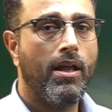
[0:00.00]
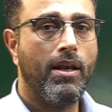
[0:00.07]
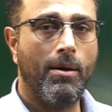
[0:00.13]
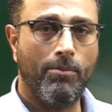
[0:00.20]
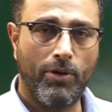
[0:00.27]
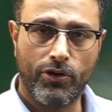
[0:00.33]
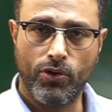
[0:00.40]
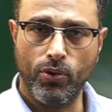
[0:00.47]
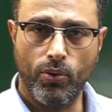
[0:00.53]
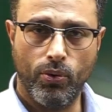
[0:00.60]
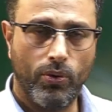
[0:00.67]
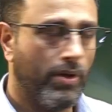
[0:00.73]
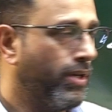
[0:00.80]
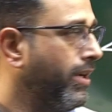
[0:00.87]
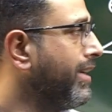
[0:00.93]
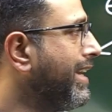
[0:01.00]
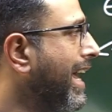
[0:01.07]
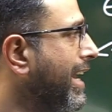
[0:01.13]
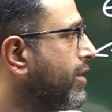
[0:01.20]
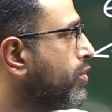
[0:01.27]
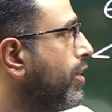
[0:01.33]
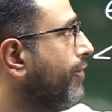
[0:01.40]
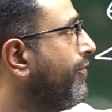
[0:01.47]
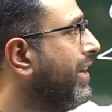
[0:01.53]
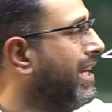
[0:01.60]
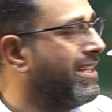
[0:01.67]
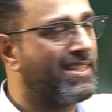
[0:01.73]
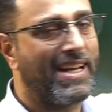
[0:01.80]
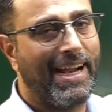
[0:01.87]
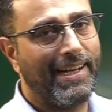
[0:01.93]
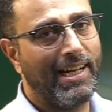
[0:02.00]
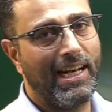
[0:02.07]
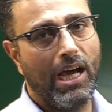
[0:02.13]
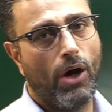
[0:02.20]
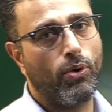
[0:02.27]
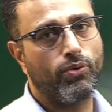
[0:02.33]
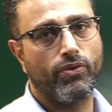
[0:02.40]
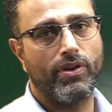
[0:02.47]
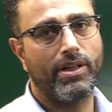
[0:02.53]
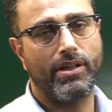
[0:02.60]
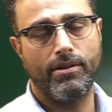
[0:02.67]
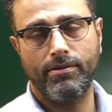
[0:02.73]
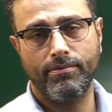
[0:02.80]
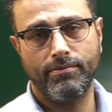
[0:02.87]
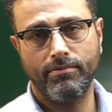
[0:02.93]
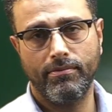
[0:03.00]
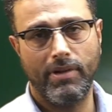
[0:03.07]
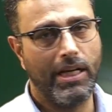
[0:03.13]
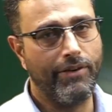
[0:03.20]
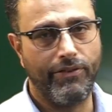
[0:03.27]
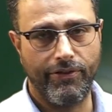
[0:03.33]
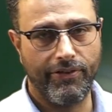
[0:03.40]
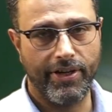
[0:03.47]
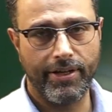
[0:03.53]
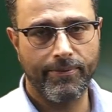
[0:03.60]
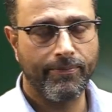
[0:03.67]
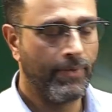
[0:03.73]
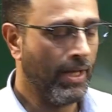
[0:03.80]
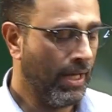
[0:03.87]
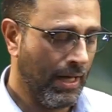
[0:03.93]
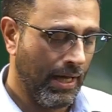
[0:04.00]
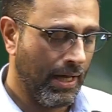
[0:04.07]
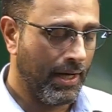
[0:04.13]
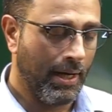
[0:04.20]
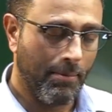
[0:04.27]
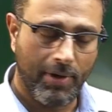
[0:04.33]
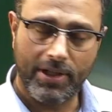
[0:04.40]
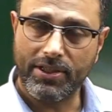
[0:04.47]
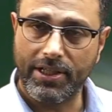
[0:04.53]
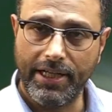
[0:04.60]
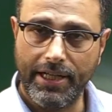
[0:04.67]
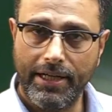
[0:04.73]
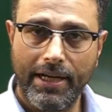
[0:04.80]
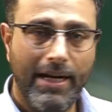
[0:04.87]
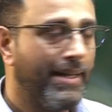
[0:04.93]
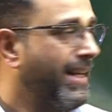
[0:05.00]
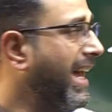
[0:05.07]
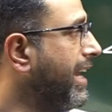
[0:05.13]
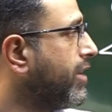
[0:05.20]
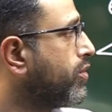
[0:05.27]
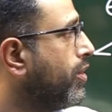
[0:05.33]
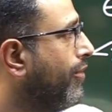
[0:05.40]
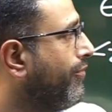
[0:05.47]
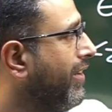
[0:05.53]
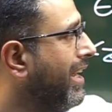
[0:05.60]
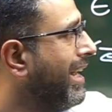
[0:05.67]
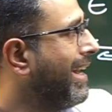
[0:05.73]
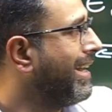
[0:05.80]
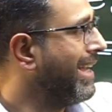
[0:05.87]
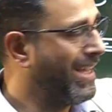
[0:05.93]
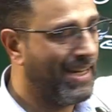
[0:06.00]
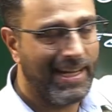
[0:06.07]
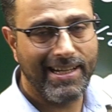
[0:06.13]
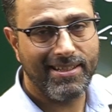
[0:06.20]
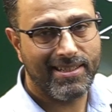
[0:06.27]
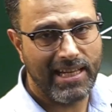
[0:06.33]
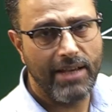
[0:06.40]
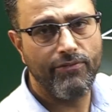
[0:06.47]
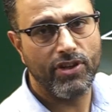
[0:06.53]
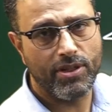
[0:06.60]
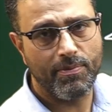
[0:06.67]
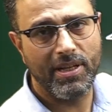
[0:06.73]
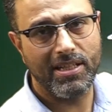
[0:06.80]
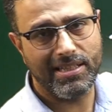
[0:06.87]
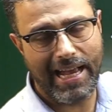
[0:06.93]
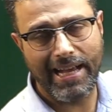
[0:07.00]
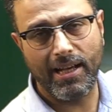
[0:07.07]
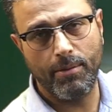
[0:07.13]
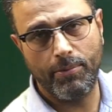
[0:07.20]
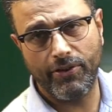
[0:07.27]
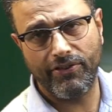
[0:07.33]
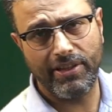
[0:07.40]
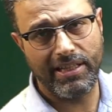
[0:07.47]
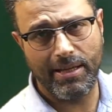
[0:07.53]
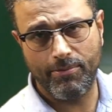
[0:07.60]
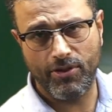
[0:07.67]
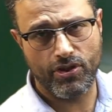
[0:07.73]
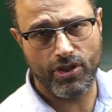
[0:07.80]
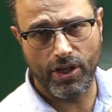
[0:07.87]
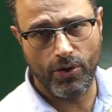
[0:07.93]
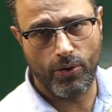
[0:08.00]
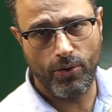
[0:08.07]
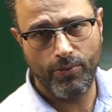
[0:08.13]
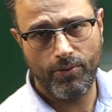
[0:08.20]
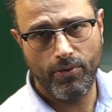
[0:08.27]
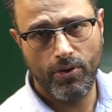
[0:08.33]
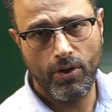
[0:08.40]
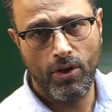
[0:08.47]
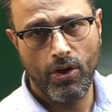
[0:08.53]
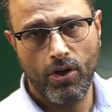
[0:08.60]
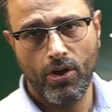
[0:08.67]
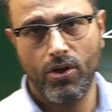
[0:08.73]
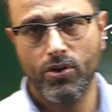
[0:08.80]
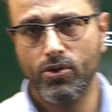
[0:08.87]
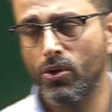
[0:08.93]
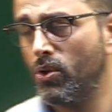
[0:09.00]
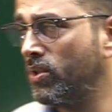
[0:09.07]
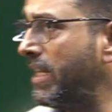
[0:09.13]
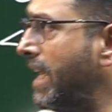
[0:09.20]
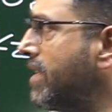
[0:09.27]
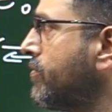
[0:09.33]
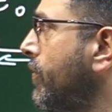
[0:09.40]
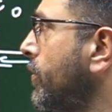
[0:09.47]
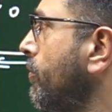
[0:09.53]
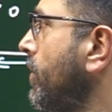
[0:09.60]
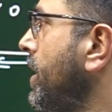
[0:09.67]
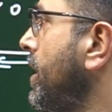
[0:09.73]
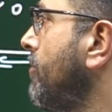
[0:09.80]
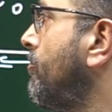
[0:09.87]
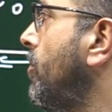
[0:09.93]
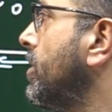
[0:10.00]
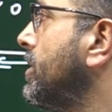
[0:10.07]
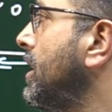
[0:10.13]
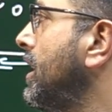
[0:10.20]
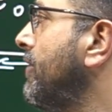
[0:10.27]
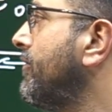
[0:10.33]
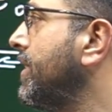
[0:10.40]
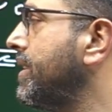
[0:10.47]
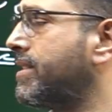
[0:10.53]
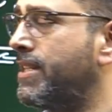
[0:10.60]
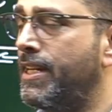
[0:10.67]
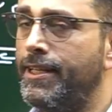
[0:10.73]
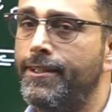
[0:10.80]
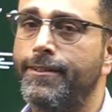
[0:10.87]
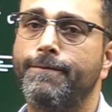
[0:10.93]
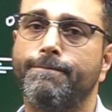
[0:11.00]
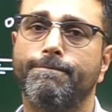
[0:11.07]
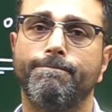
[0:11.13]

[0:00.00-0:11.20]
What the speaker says: Number two, direction of field is radially outward everywhere. Number three, direction of field and area is same, which means angle between them is zero. So that is what we need for the left-hand side.